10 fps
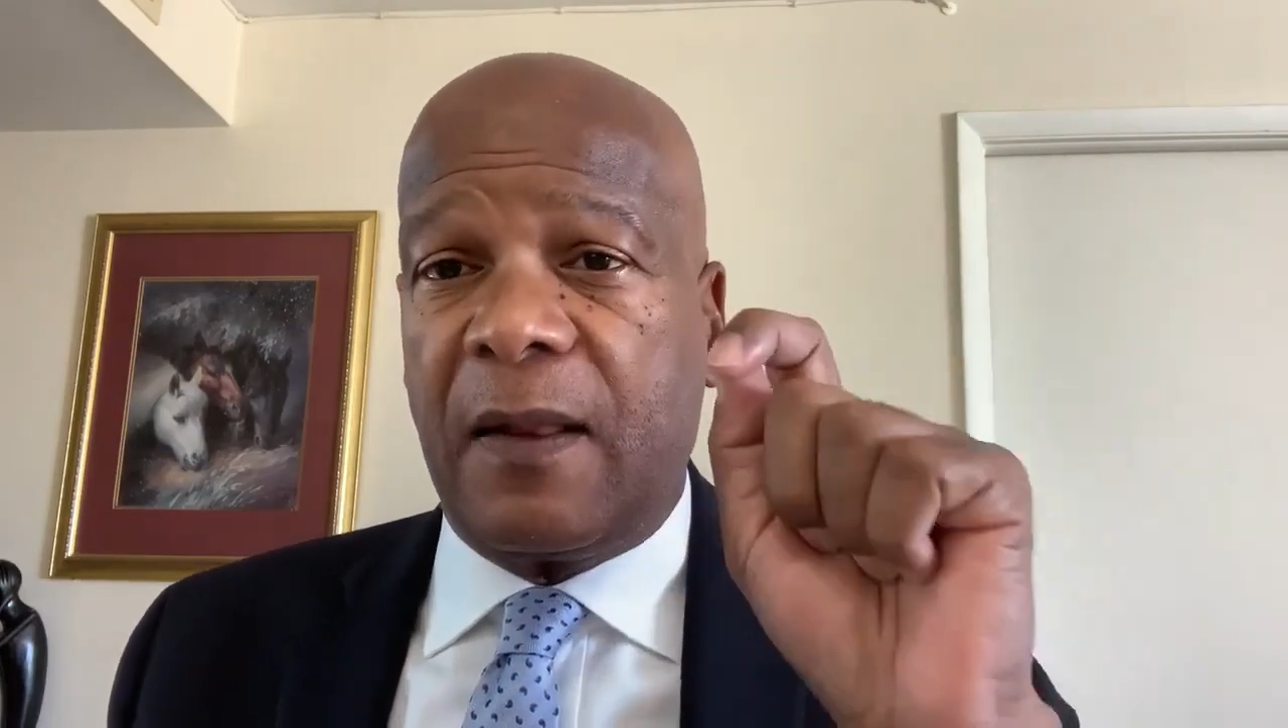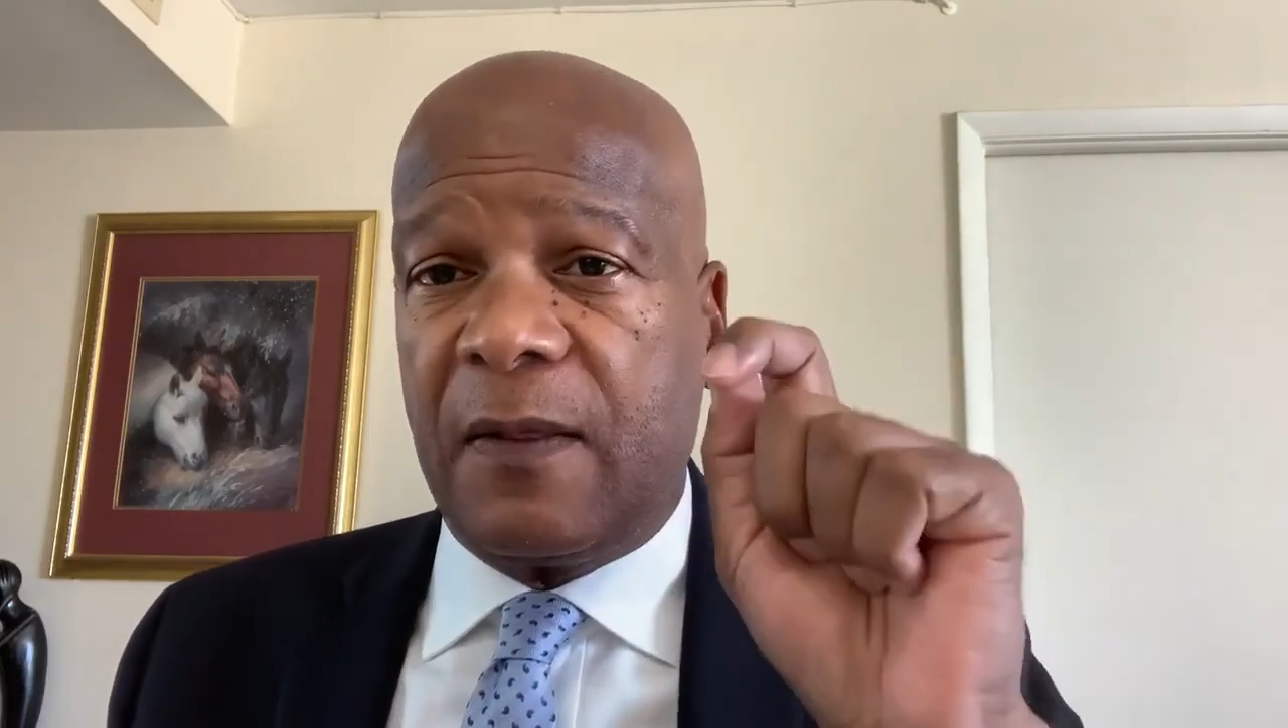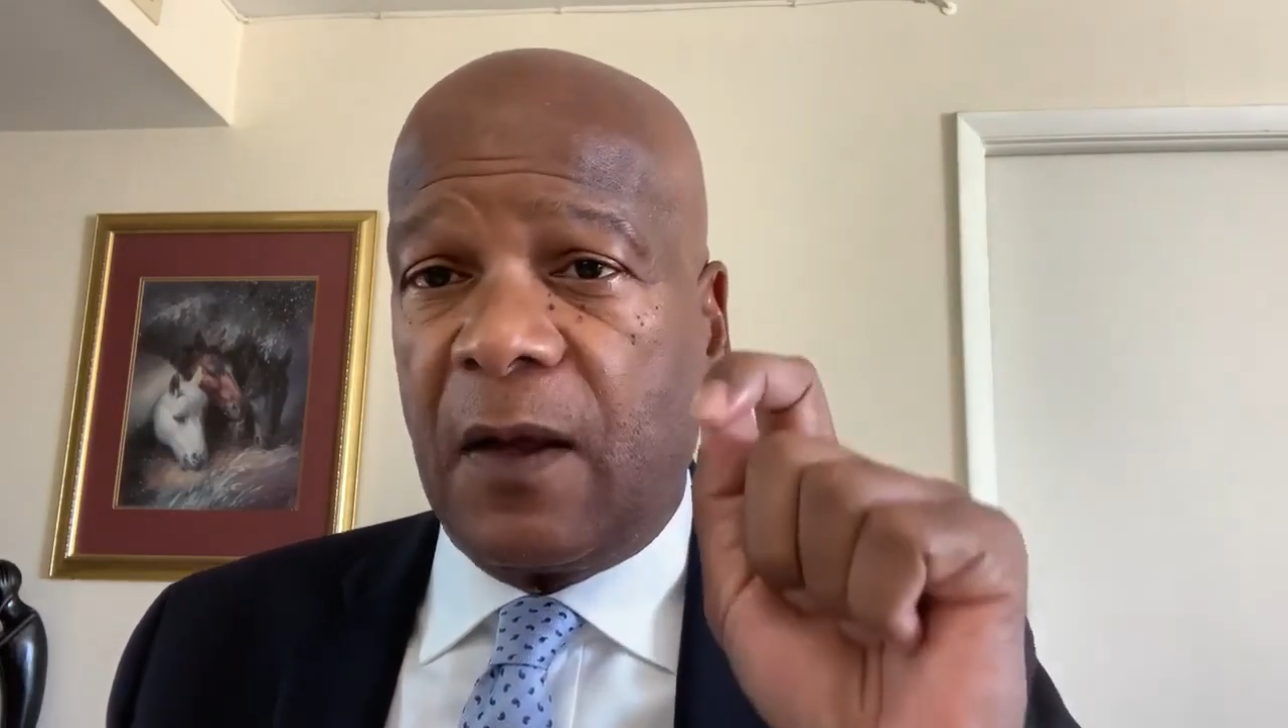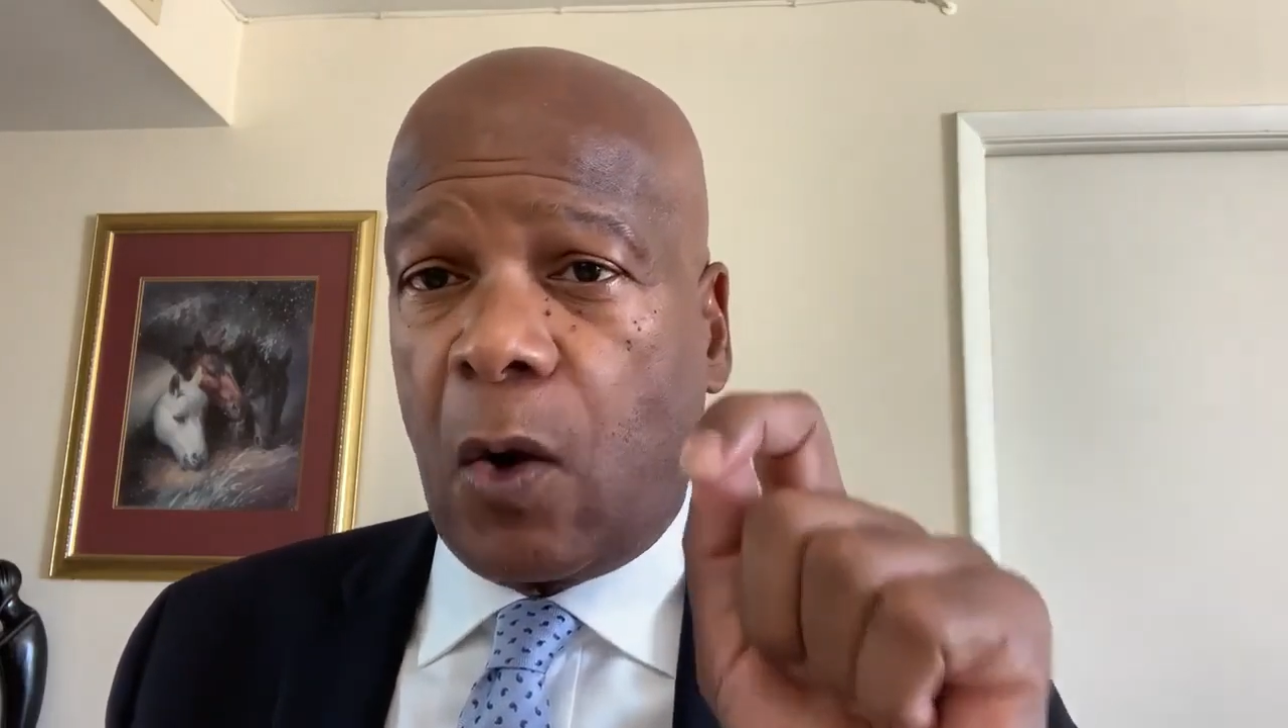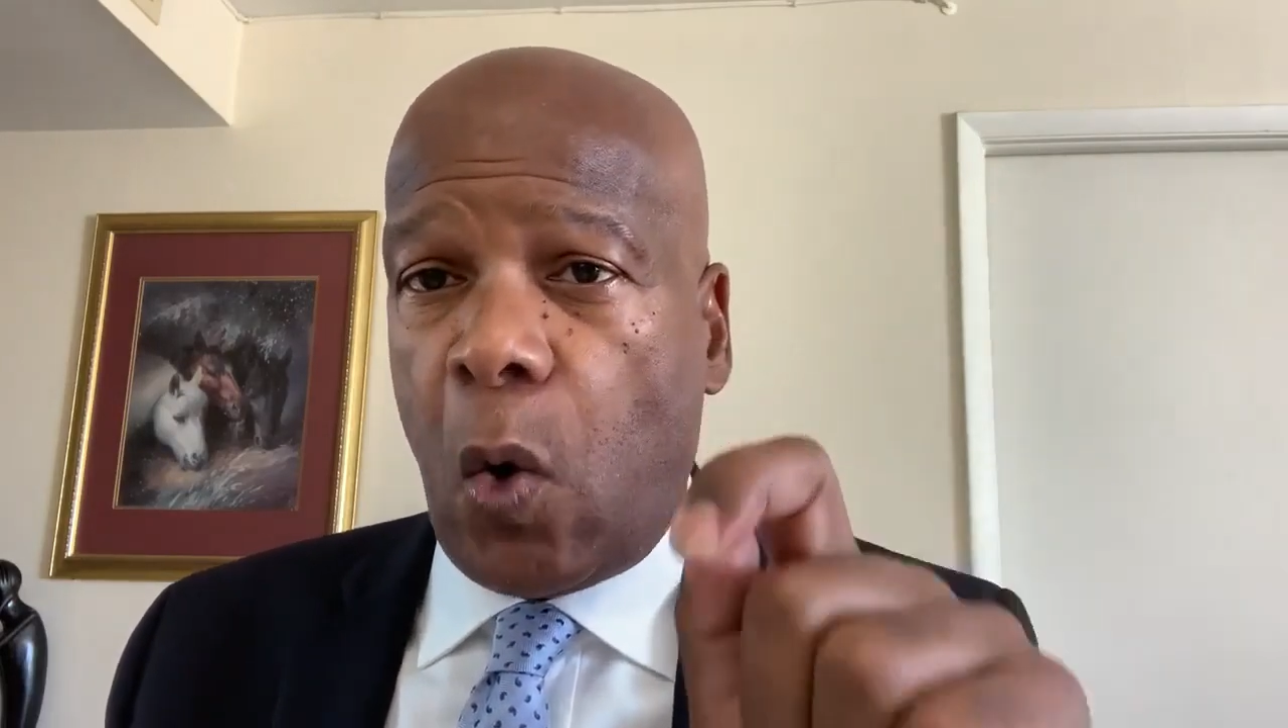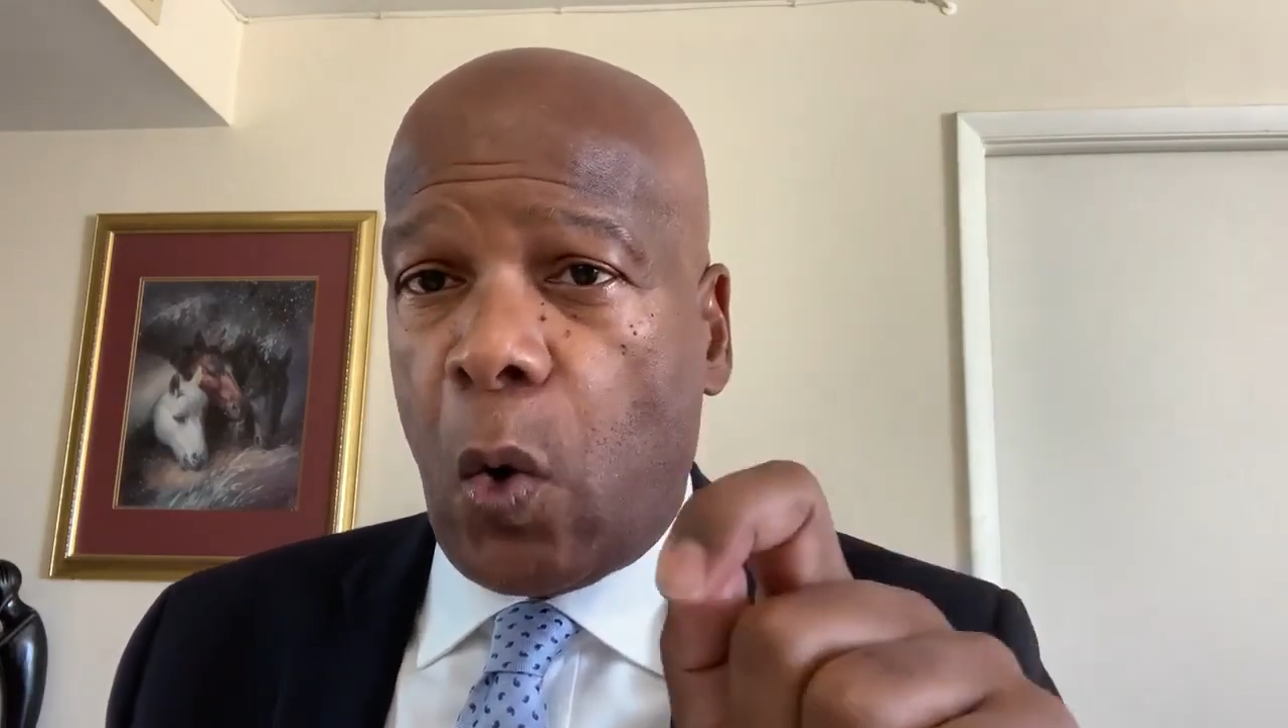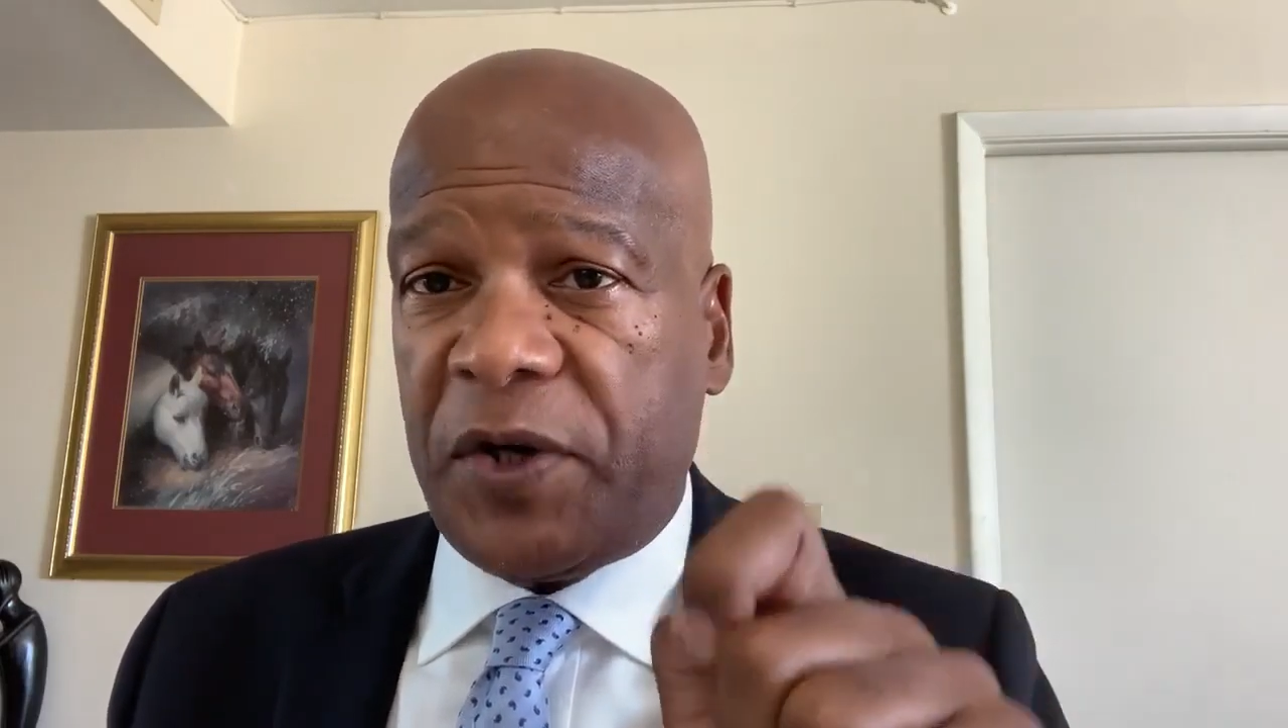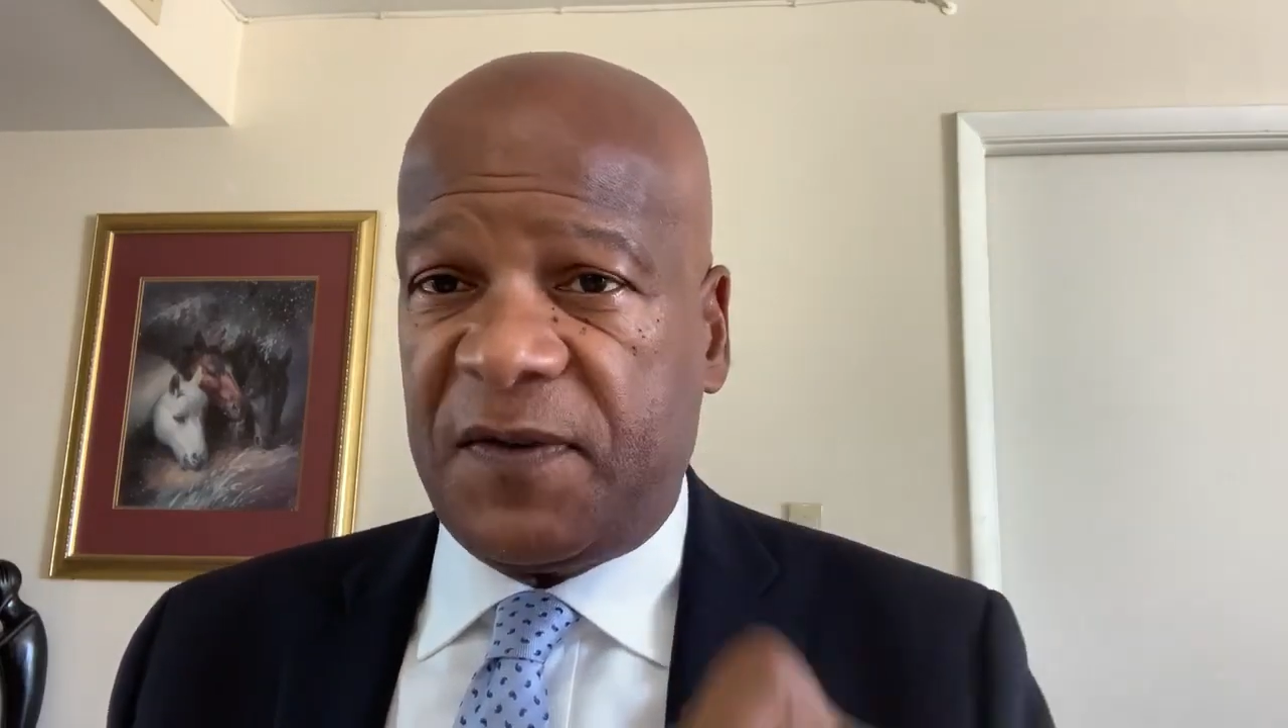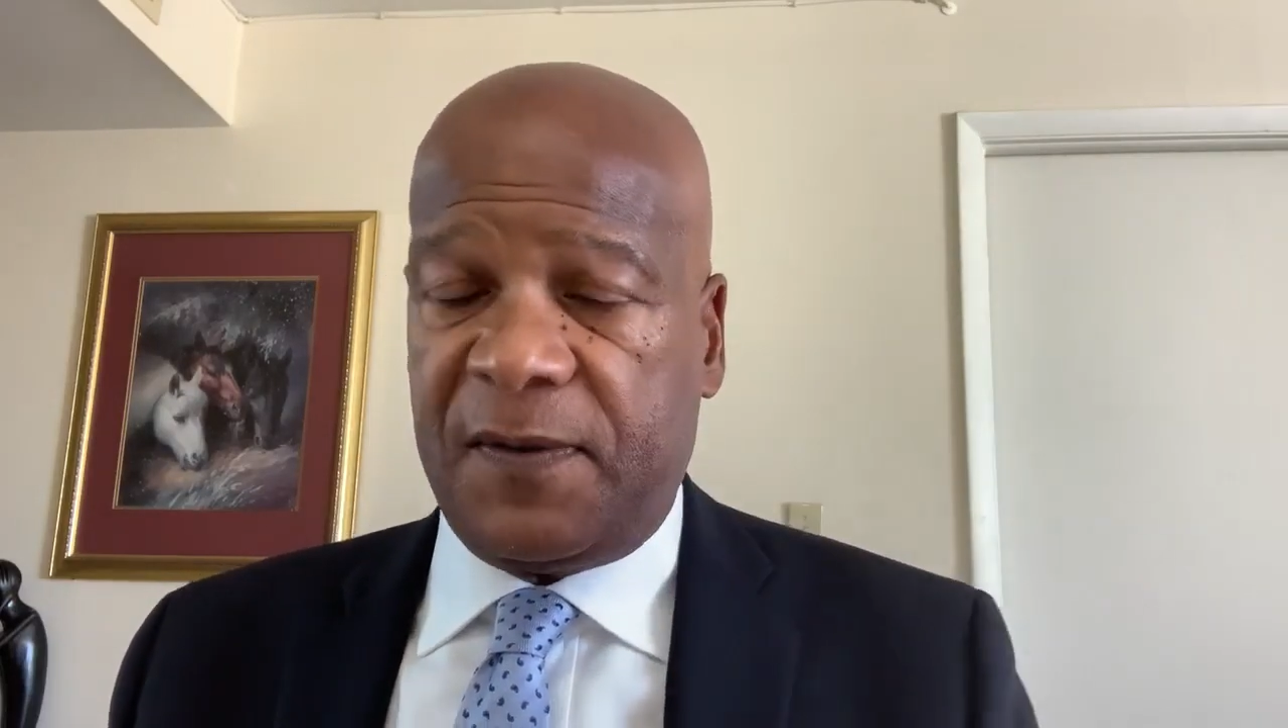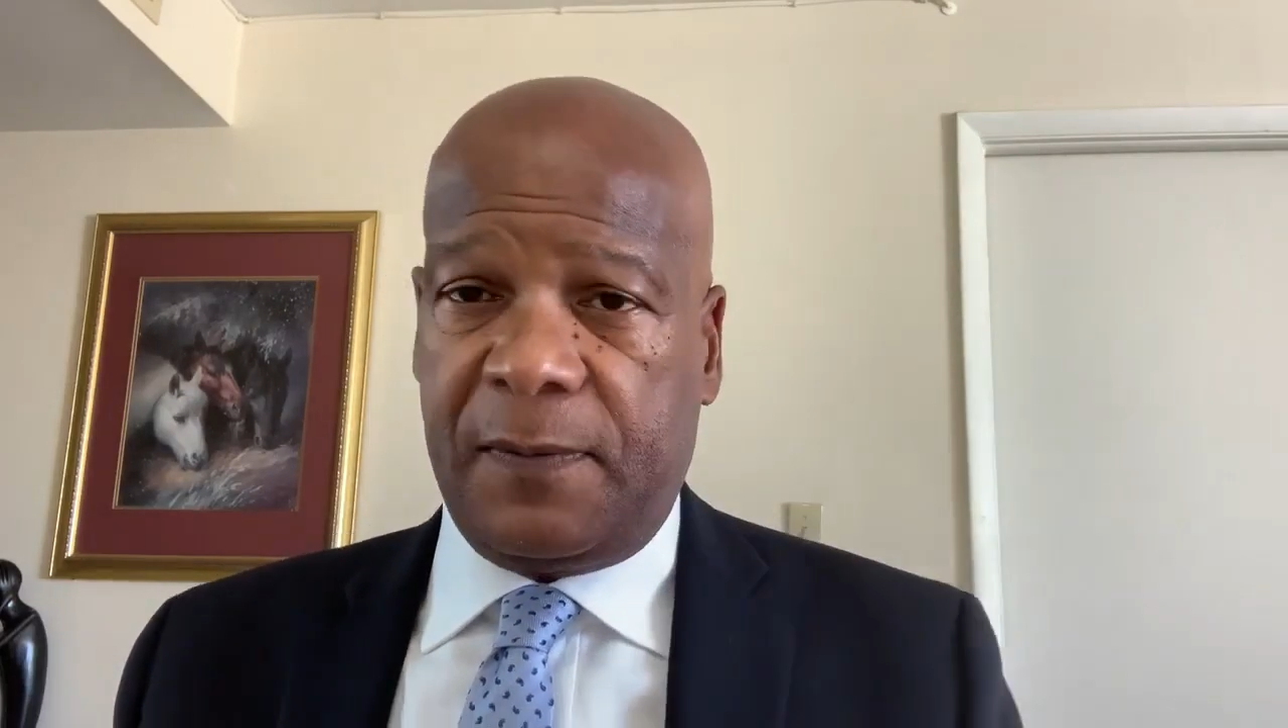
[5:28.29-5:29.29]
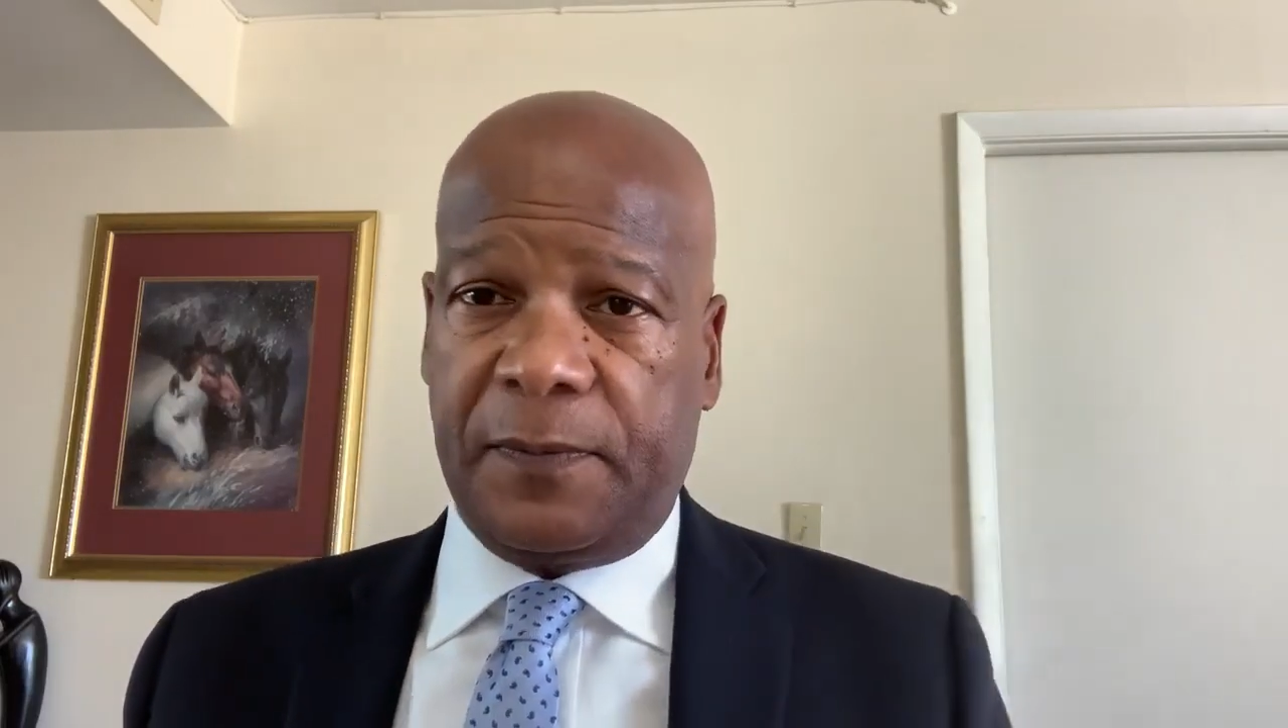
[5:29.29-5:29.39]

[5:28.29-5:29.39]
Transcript: the courts.